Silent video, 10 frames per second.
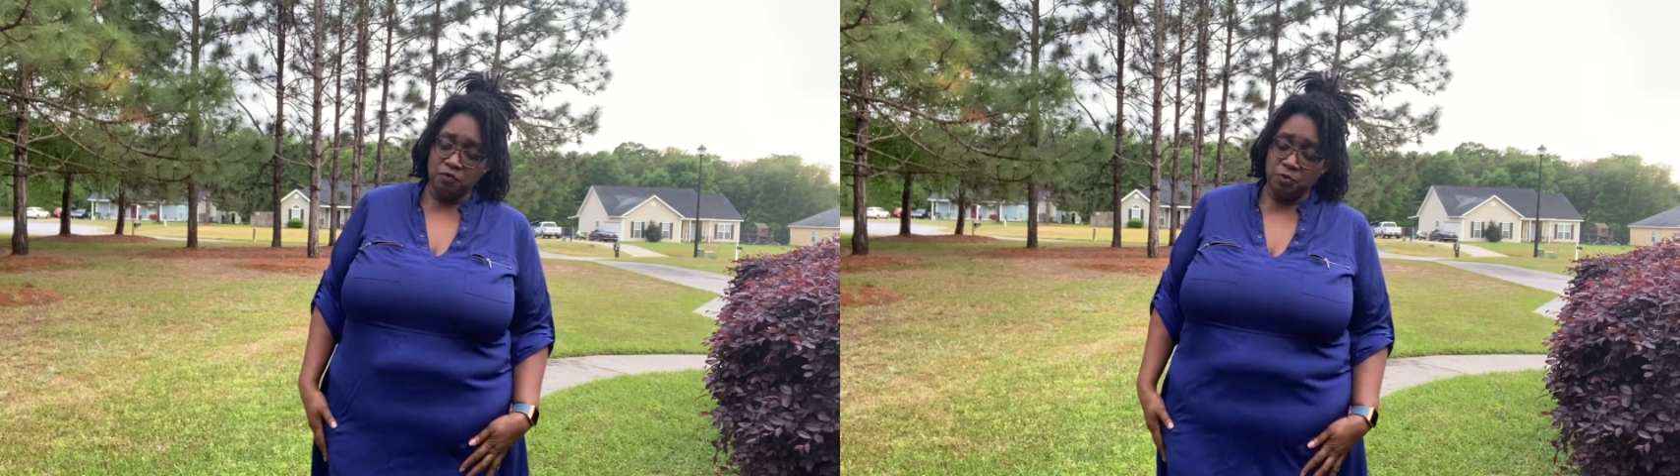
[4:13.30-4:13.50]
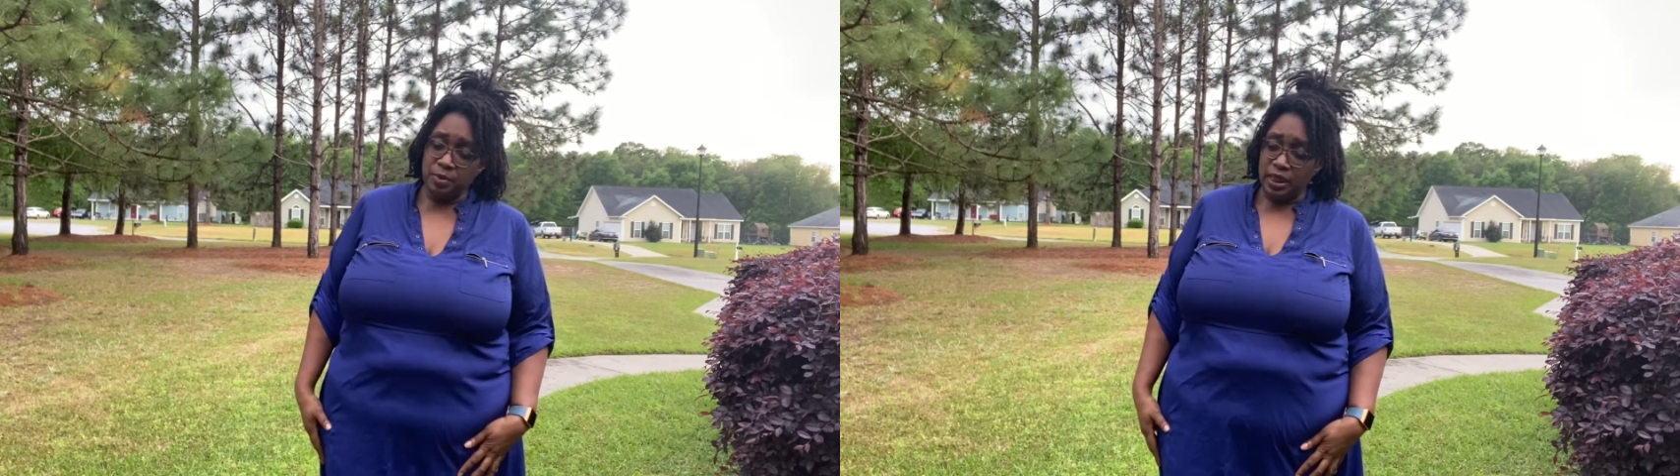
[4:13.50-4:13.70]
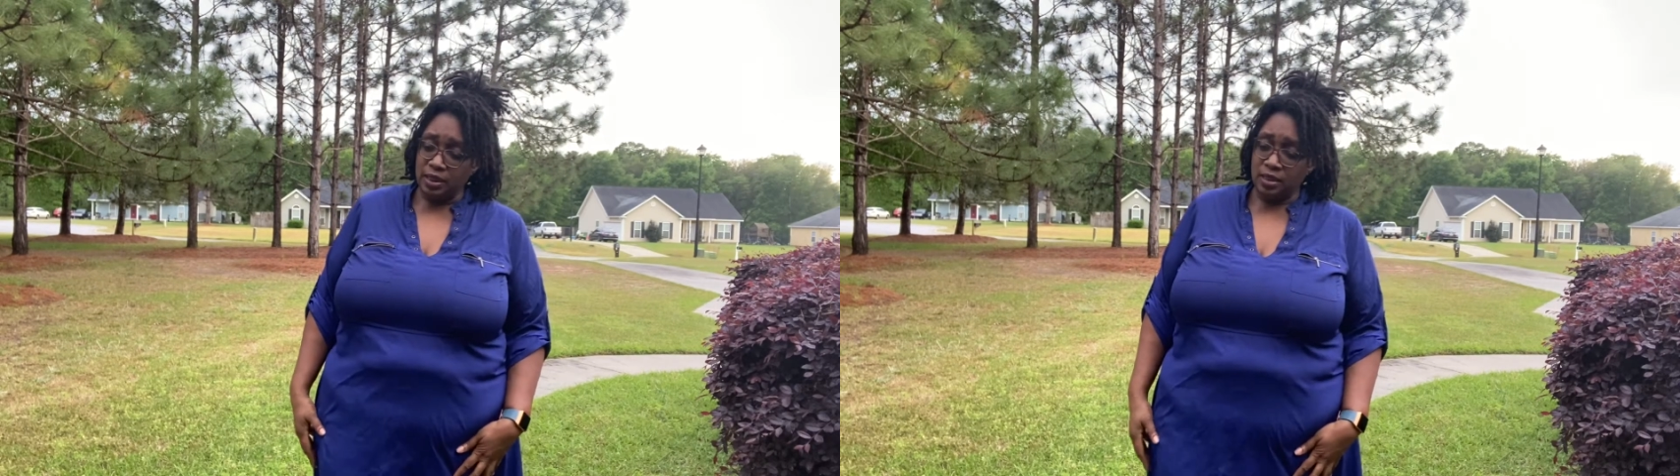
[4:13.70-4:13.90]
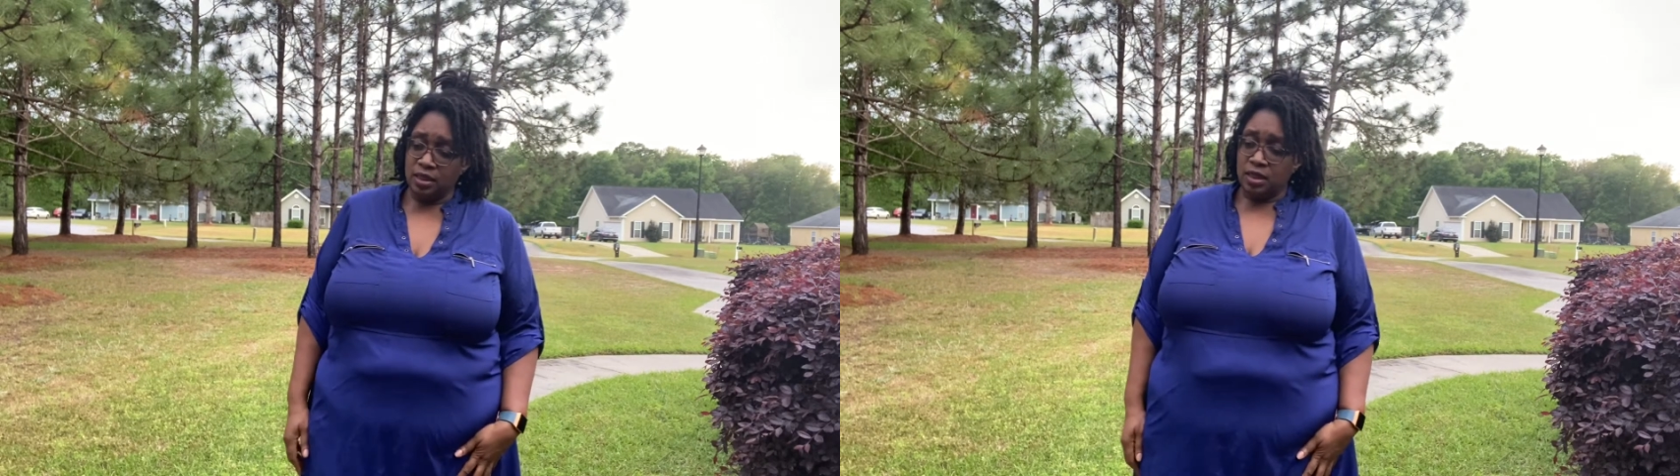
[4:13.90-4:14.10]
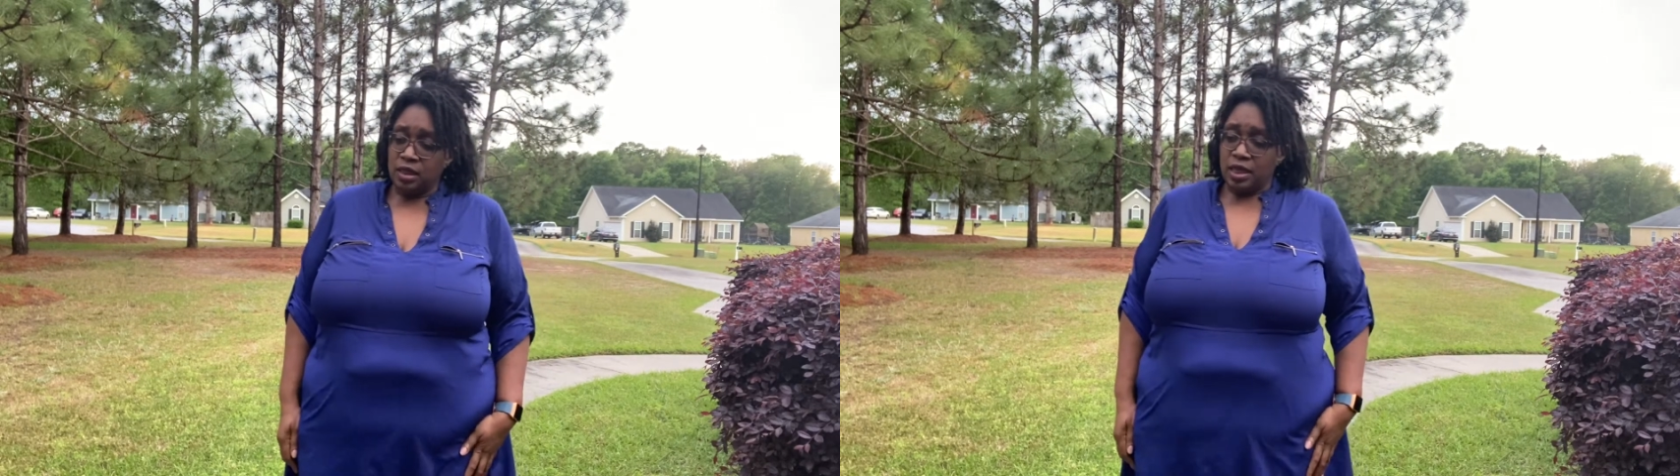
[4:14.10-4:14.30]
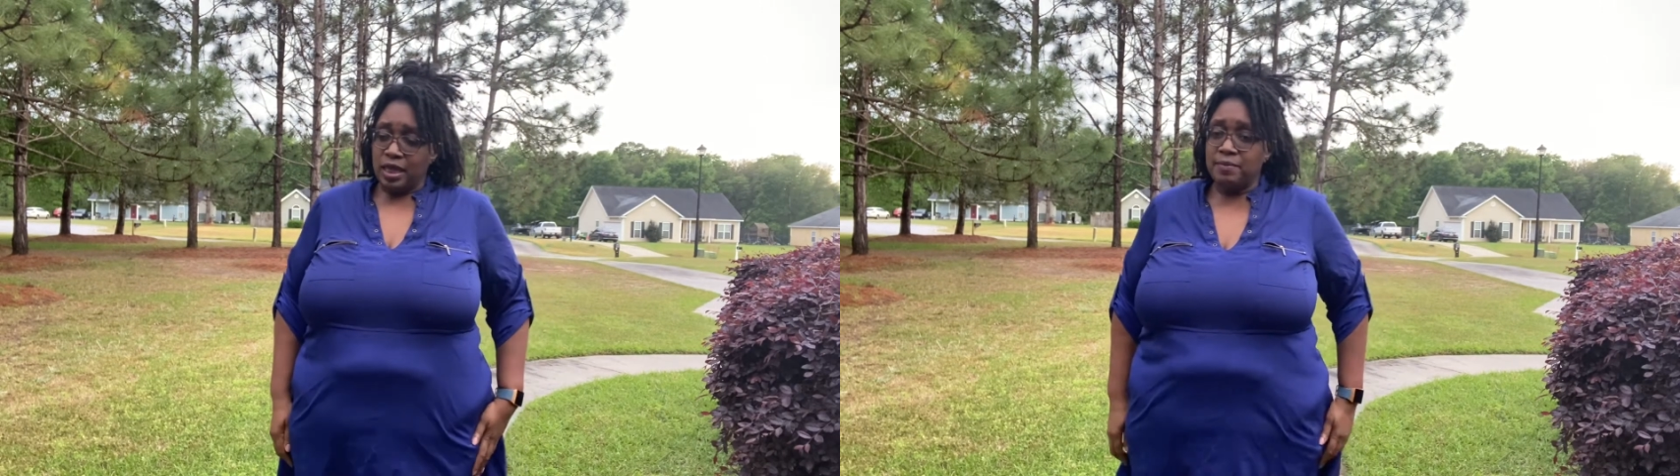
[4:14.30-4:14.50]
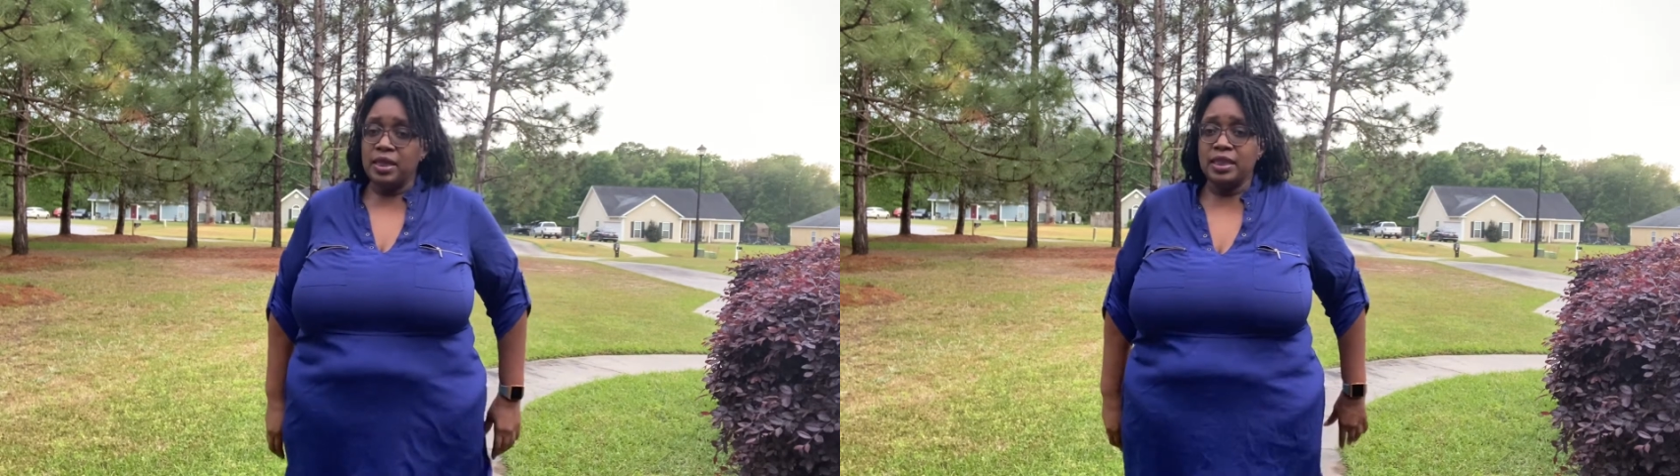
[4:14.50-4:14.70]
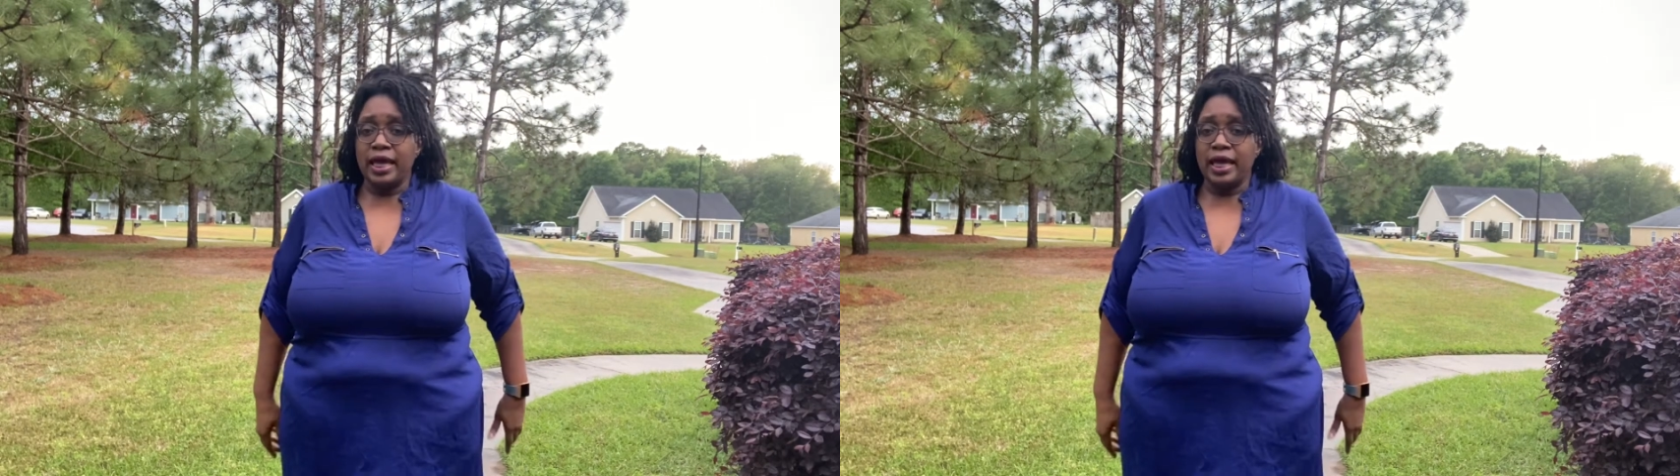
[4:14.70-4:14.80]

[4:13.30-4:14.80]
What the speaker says: for me, it meant